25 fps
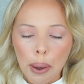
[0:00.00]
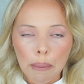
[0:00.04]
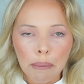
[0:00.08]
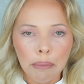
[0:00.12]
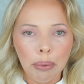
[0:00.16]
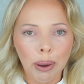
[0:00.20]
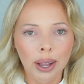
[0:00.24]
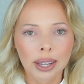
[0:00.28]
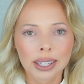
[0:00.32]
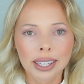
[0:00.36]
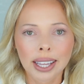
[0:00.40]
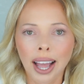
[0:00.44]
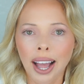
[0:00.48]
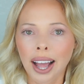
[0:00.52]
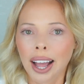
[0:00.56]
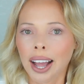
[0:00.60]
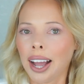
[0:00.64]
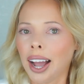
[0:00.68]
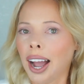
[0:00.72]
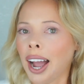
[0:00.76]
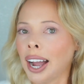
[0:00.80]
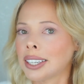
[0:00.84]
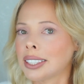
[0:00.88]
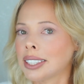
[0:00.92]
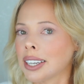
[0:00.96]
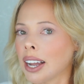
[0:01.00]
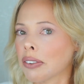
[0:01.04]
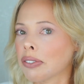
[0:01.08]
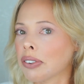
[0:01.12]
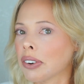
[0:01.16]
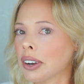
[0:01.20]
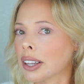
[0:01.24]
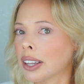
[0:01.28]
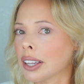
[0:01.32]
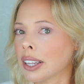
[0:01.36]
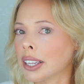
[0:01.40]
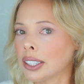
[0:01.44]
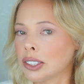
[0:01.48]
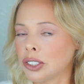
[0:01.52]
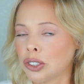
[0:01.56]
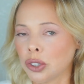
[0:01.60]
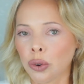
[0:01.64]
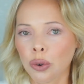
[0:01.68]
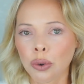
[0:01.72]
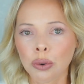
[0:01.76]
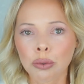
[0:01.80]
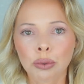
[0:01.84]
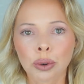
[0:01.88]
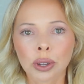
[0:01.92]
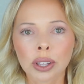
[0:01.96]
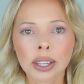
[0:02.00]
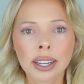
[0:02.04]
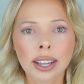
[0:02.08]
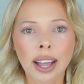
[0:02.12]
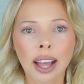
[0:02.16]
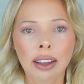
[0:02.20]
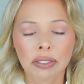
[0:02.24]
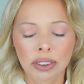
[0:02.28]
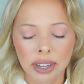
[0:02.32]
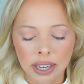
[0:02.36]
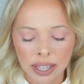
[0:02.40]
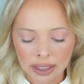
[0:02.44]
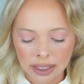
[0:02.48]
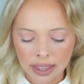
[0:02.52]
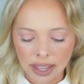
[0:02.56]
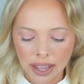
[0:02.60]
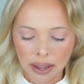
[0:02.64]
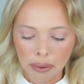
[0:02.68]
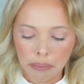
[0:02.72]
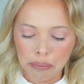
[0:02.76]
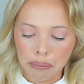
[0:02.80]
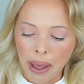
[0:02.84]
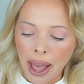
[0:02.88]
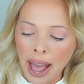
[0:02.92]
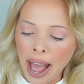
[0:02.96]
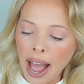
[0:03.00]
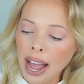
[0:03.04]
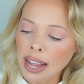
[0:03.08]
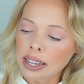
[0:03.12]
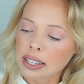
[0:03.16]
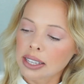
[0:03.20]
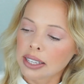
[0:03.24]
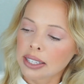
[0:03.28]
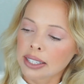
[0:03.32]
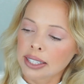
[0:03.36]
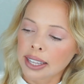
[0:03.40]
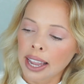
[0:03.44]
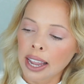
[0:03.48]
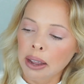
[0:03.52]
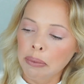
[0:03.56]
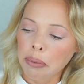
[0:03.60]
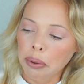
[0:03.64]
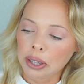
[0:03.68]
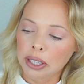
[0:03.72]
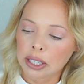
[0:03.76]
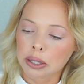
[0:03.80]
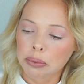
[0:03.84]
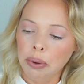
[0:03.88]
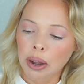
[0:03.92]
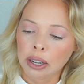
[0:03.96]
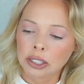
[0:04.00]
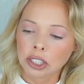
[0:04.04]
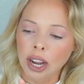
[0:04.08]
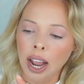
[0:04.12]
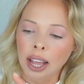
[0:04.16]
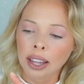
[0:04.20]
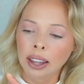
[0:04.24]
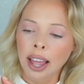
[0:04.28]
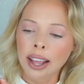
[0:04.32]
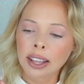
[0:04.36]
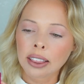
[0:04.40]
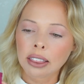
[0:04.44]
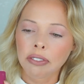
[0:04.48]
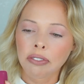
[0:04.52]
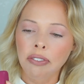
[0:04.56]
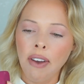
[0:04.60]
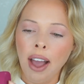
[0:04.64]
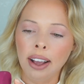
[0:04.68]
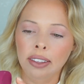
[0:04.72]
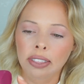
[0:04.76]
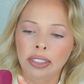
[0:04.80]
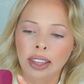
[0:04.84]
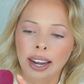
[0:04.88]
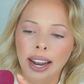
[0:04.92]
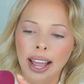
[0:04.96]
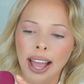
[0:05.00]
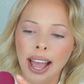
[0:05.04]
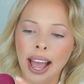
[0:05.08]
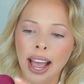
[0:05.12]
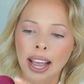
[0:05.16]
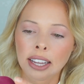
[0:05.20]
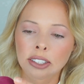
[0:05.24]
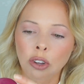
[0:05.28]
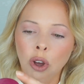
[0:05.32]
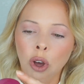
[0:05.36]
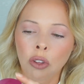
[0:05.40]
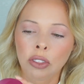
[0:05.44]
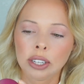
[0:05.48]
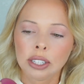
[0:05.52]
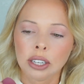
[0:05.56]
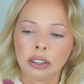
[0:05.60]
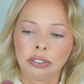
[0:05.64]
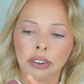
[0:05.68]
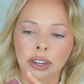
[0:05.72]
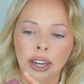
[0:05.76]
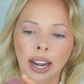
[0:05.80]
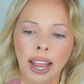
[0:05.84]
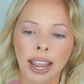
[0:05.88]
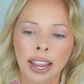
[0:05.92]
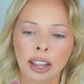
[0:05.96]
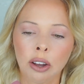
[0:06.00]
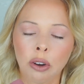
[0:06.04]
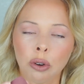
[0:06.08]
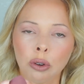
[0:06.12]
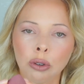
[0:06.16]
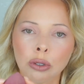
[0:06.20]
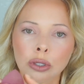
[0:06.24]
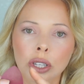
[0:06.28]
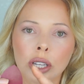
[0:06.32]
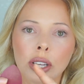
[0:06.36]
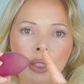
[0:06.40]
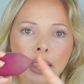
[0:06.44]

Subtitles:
But yeah, I definitely don't really have anything bad to say about the sponge. I like the fact that it has all the different angles.